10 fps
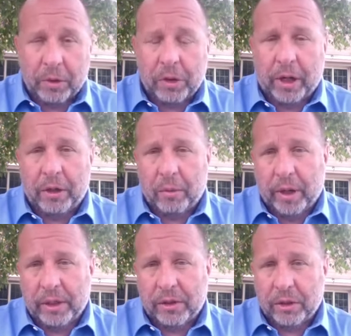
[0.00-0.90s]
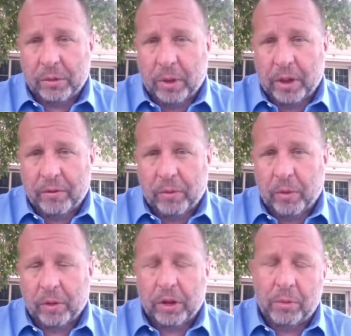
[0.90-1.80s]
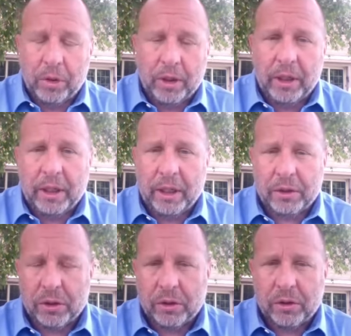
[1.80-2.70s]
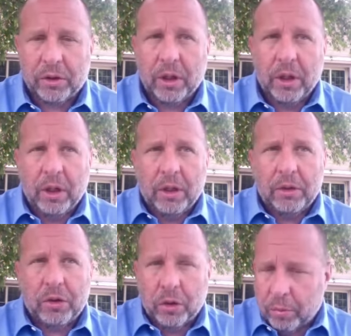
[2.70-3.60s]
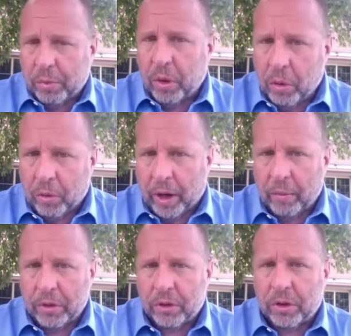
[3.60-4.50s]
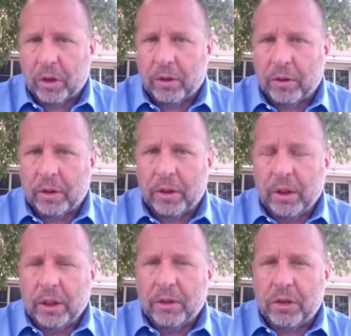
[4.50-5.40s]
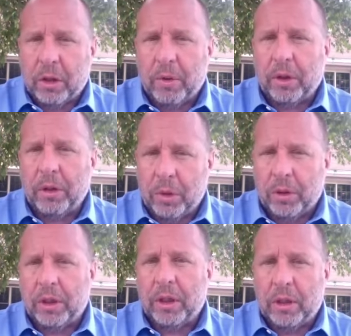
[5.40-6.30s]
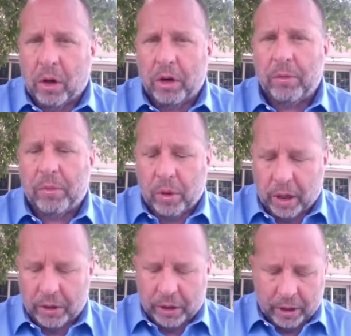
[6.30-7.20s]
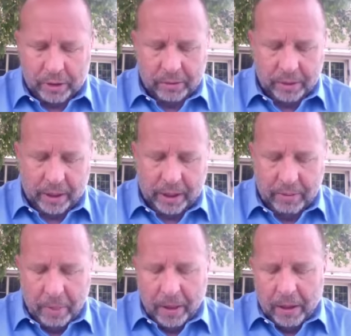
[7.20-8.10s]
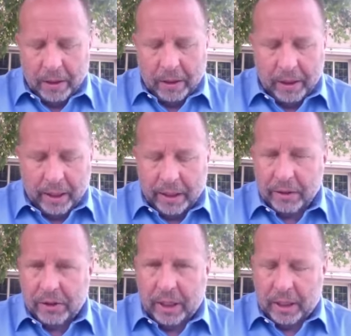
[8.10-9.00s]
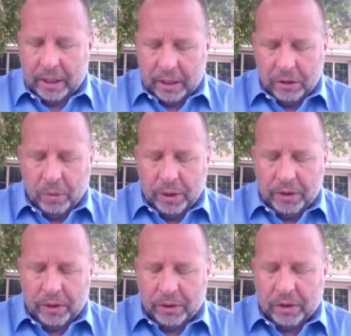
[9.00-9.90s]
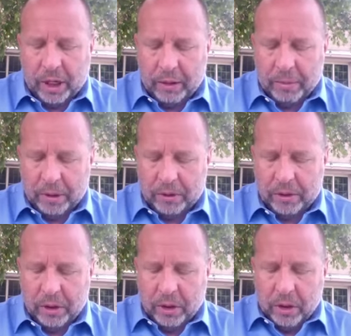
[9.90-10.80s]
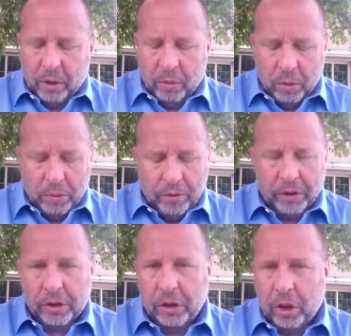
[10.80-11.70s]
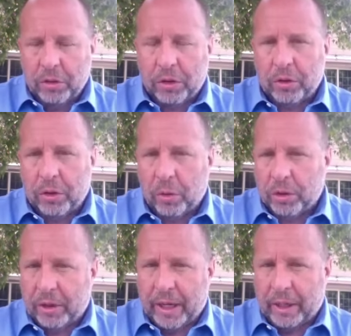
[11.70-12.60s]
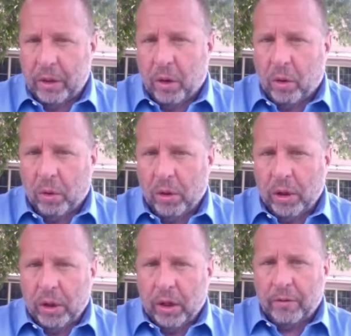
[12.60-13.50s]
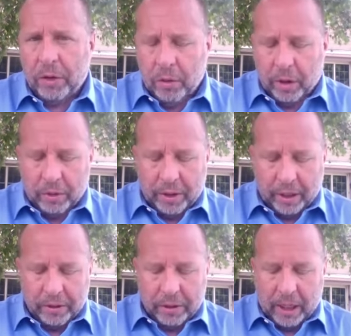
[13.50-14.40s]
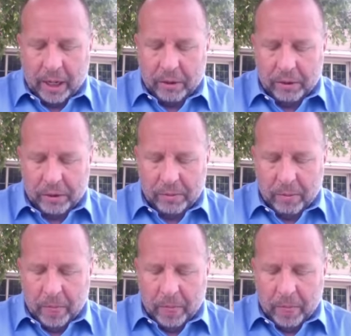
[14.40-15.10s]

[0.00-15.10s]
we're trying to raise this money for Community Kitchen's certain program, which is called the Summer Community Garden Project. Okay? And like I said, each week's assignments will move us closer towards that goal of $200,000